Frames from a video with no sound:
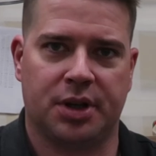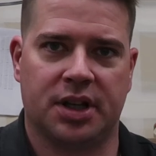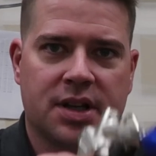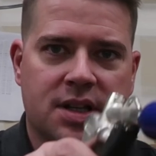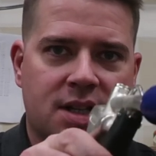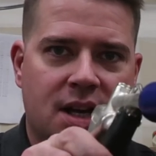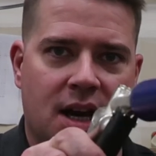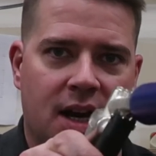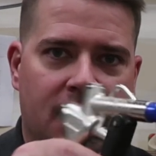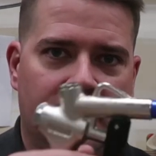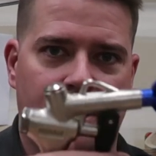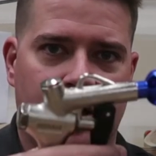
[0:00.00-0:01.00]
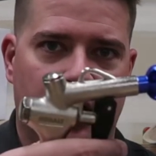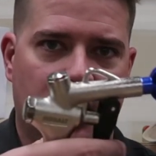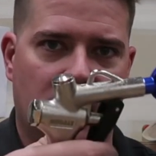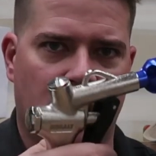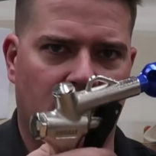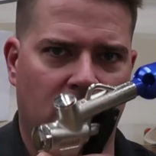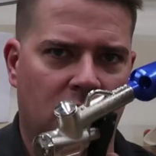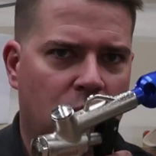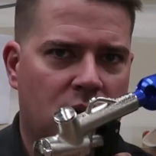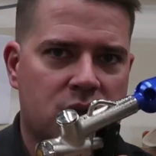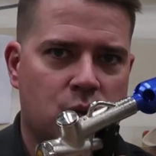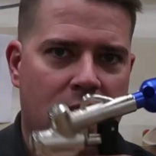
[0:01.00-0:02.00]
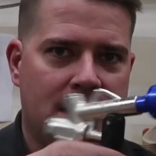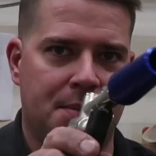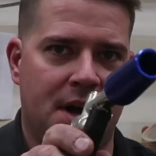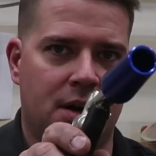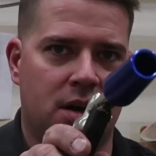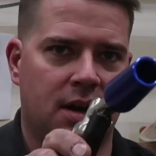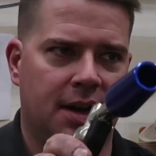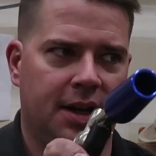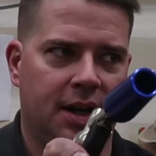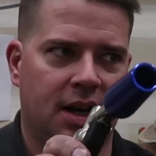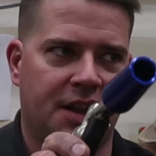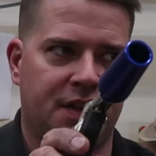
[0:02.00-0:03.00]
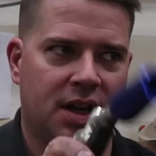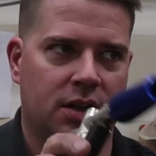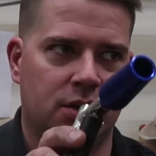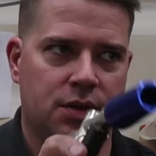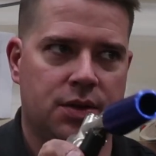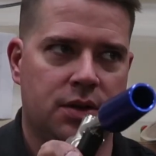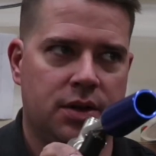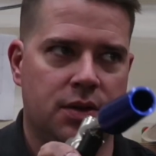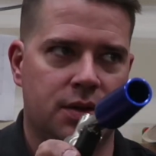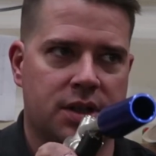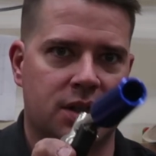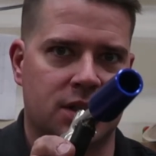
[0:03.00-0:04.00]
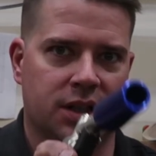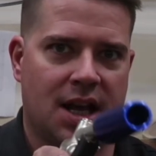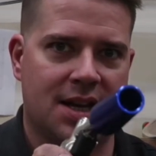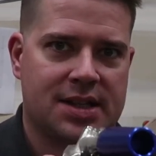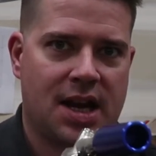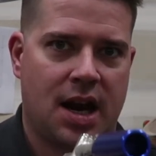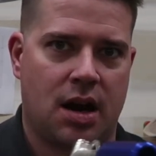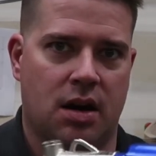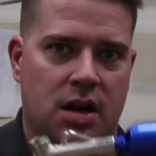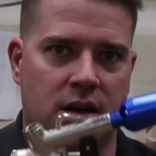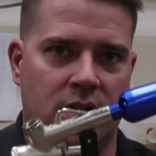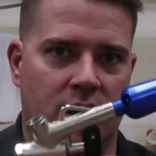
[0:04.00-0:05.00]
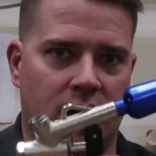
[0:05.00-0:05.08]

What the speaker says: But this guy, it works way better, and I think it uses less air.